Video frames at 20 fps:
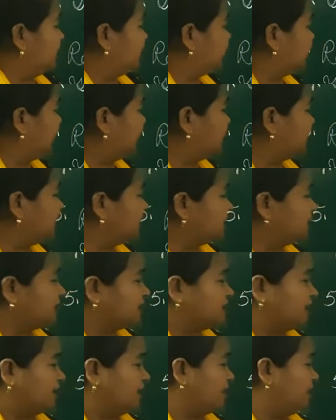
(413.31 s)
Sentence
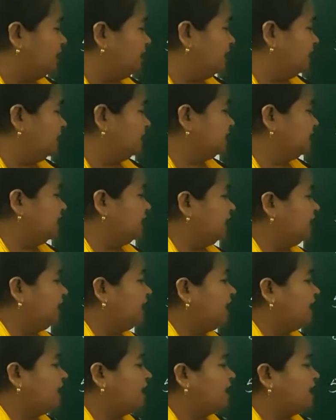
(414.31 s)
example is
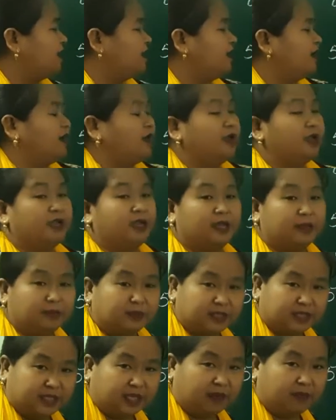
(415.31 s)
he hurt
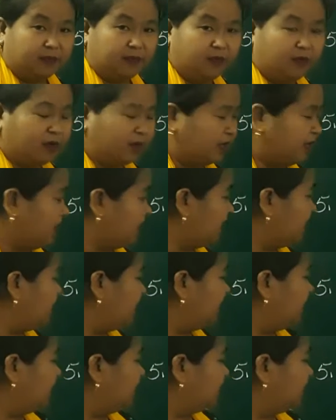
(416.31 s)
himself. Okay,
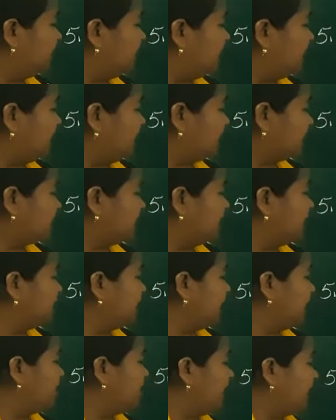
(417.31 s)
the action
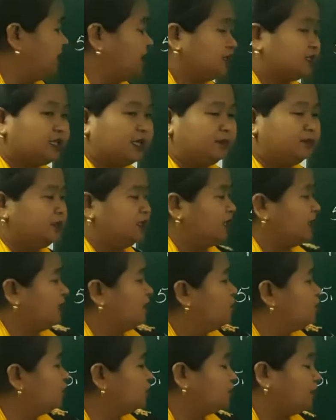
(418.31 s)
done by the
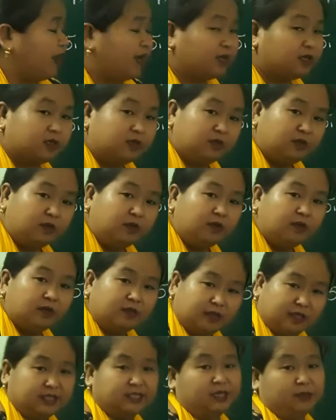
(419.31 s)
subject goes back to
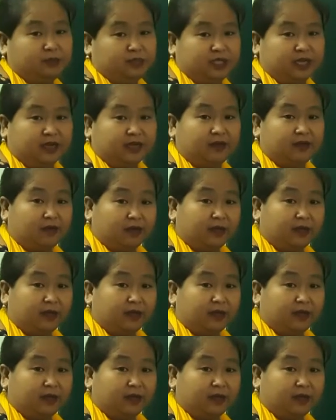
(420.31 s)
the subject.